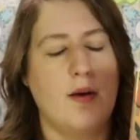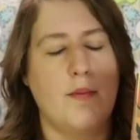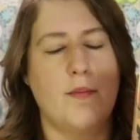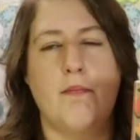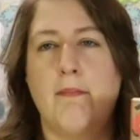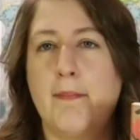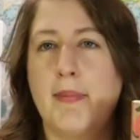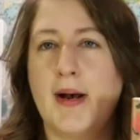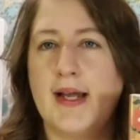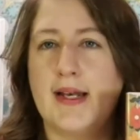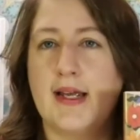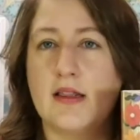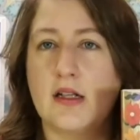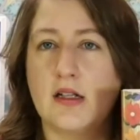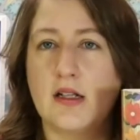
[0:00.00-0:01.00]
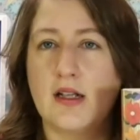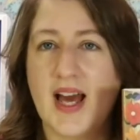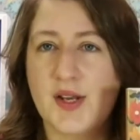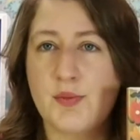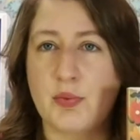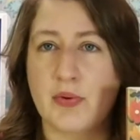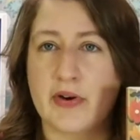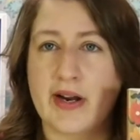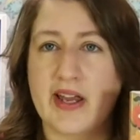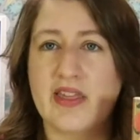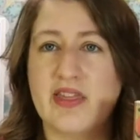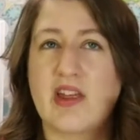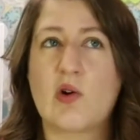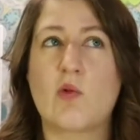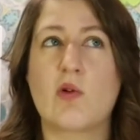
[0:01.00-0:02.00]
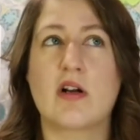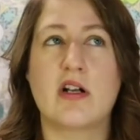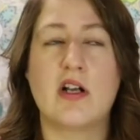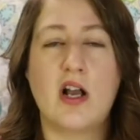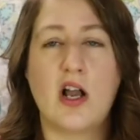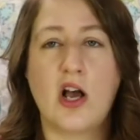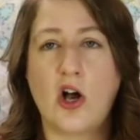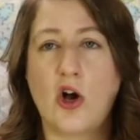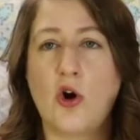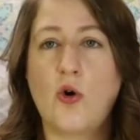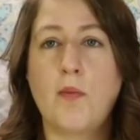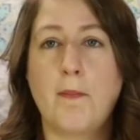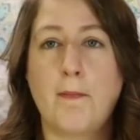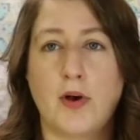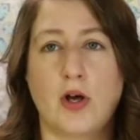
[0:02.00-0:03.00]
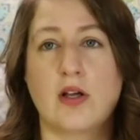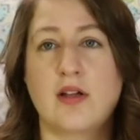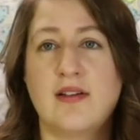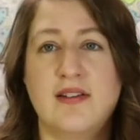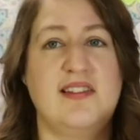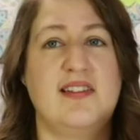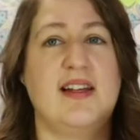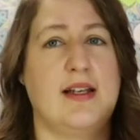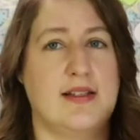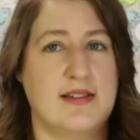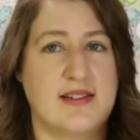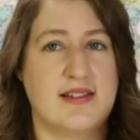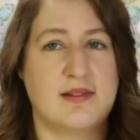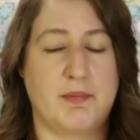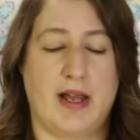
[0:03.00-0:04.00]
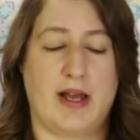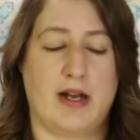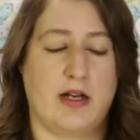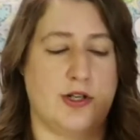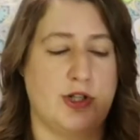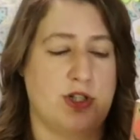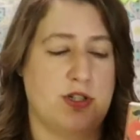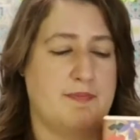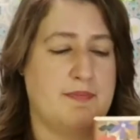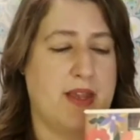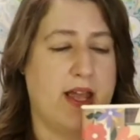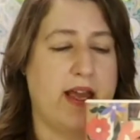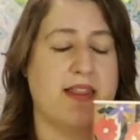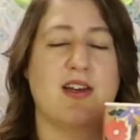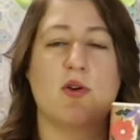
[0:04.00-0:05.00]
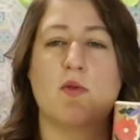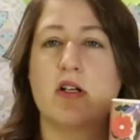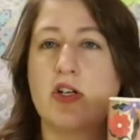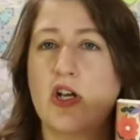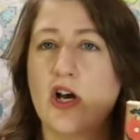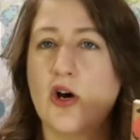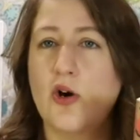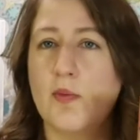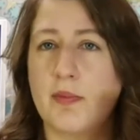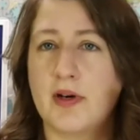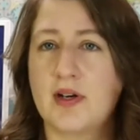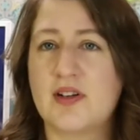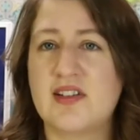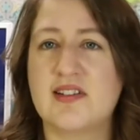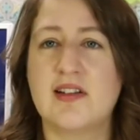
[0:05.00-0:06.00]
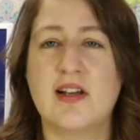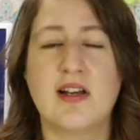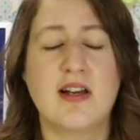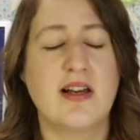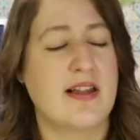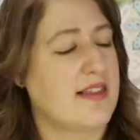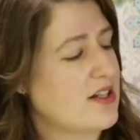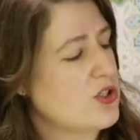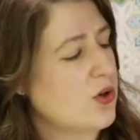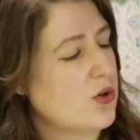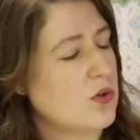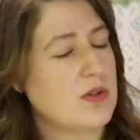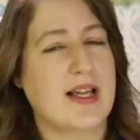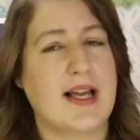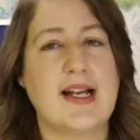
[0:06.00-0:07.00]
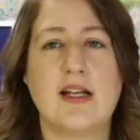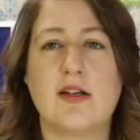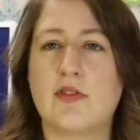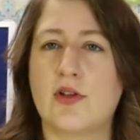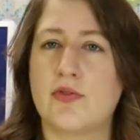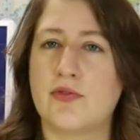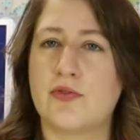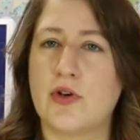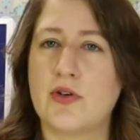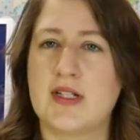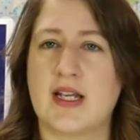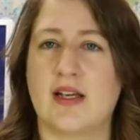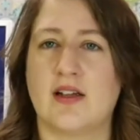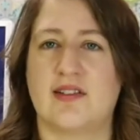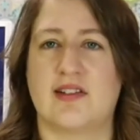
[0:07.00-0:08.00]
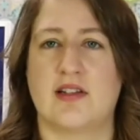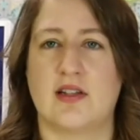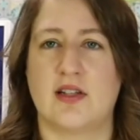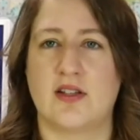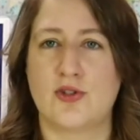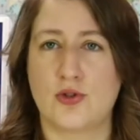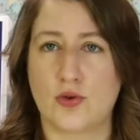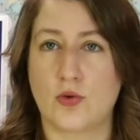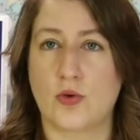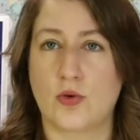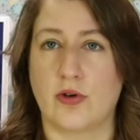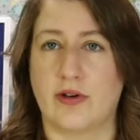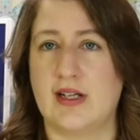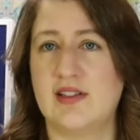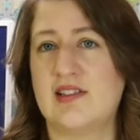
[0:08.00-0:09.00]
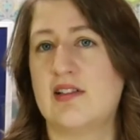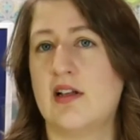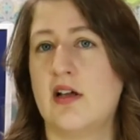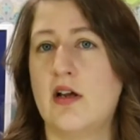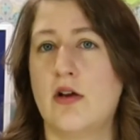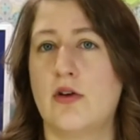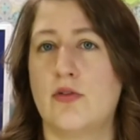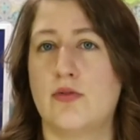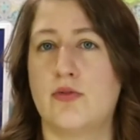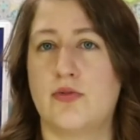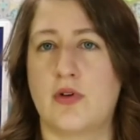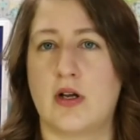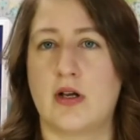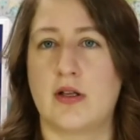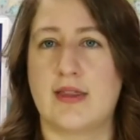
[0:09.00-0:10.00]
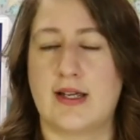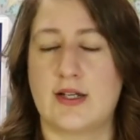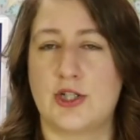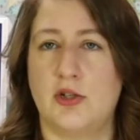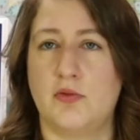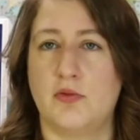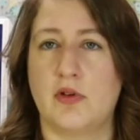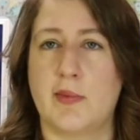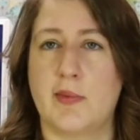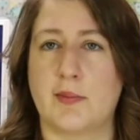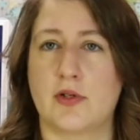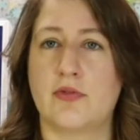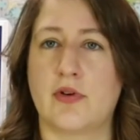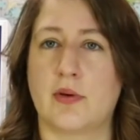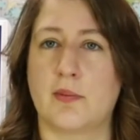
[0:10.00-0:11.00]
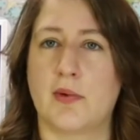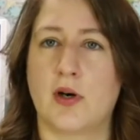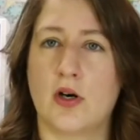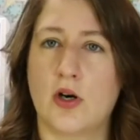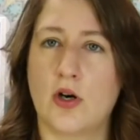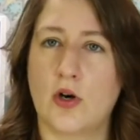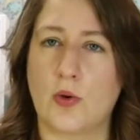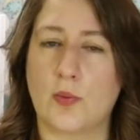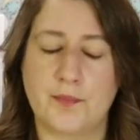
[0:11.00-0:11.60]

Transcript: But in the library, there were no books in Spanish, and there were no books that told any of the folk tales and the stories that she remembered from her home.